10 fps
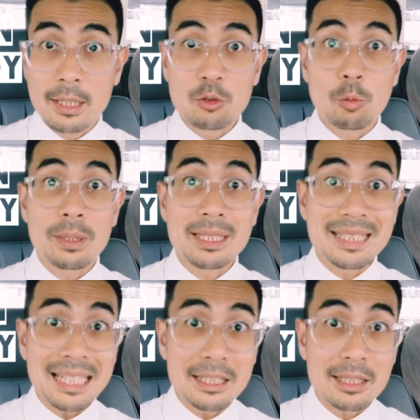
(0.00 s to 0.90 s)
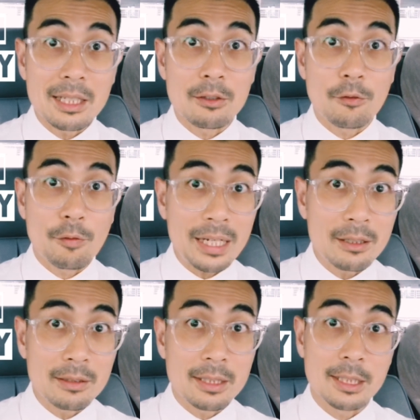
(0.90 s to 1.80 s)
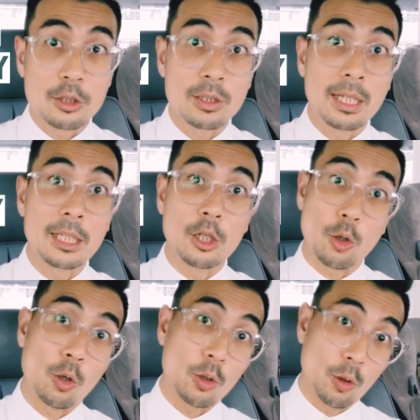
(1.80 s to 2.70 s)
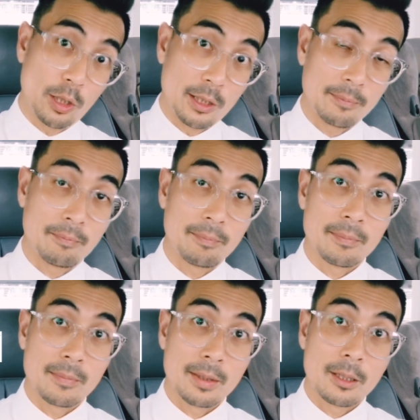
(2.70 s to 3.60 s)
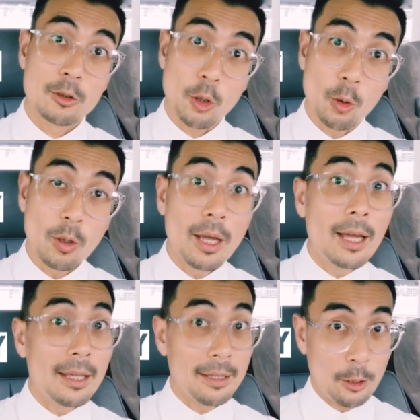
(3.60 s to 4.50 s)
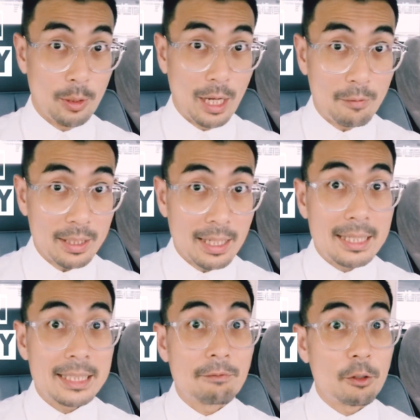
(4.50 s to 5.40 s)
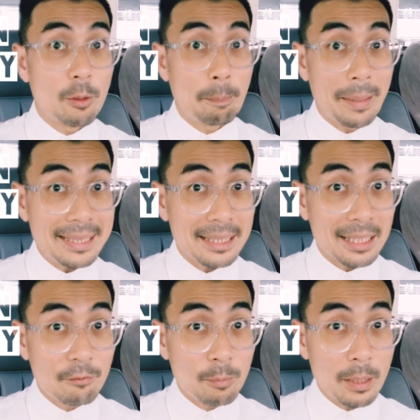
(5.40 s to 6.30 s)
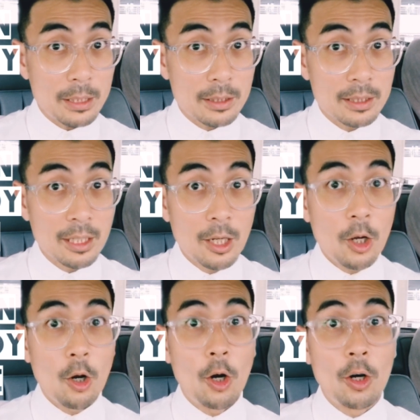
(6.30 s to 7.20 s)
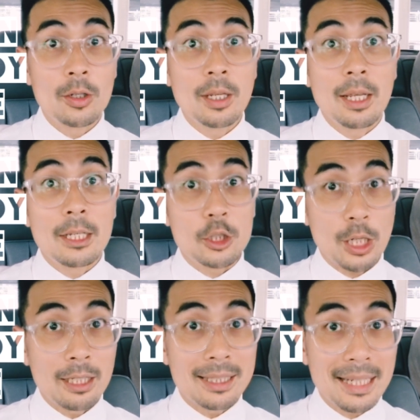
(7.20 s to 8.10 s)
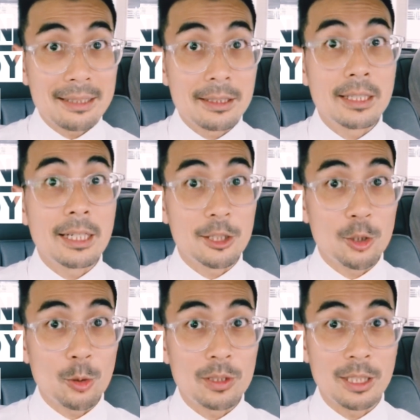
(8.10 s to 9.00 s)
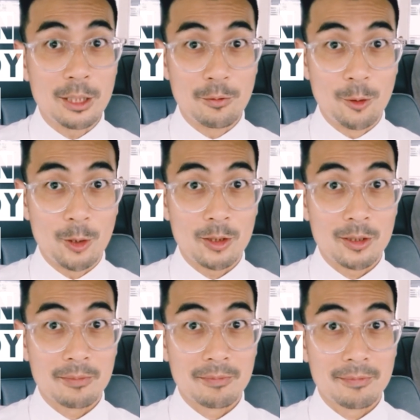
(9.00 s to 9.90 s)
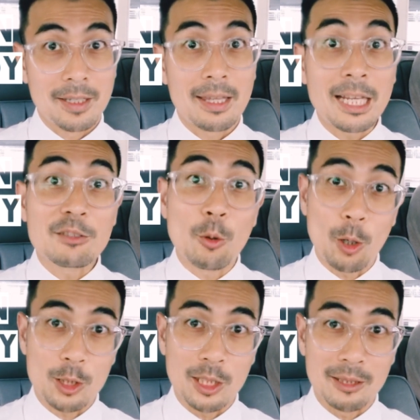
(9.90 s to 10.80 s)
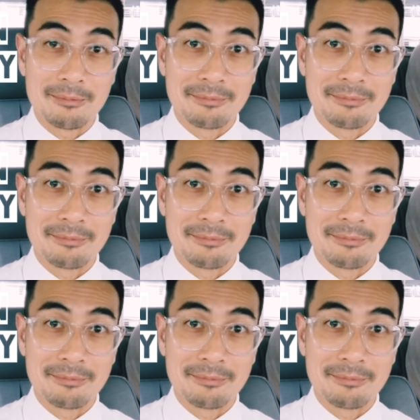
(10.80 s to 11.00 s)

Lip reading: this will be stated in the final decision in a court order. So, there you have it, some very basic information on child custody issues in a divorce. Thanks for watching.